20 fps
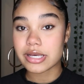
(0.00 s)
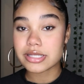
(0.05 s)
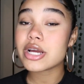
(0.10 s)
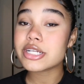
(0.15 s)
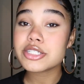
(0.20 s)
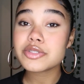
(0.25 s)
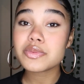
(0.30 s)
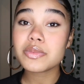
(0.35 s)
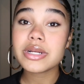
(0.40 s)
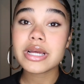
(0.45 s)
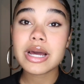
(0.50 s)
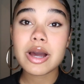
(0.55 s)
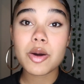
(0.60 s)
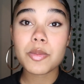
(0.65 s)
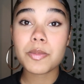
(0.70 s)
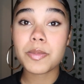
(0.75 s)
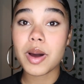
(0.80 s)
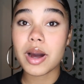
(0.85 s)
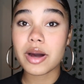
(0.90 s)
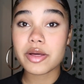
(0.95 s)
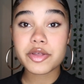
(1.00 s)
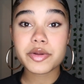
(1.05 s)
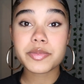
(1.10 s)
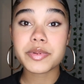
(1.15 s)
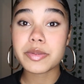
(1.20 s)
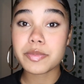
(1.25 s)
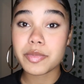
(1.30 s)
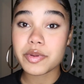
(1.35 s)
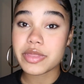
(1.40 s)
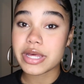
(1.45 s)
So I just want to help other
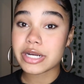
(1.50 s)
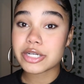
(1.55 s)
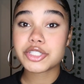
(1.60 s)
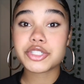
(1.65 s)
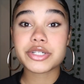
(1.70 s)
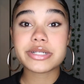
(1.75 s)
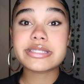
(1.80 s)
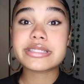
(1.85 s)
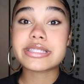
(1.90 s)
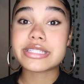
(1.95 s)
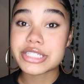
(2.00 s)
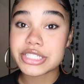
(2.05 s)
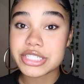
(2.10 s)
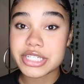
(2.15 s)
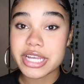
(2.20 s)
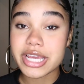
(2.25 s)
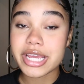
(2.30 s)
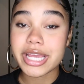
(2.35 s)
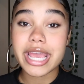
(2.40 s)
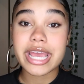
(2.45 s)
people that are transitioning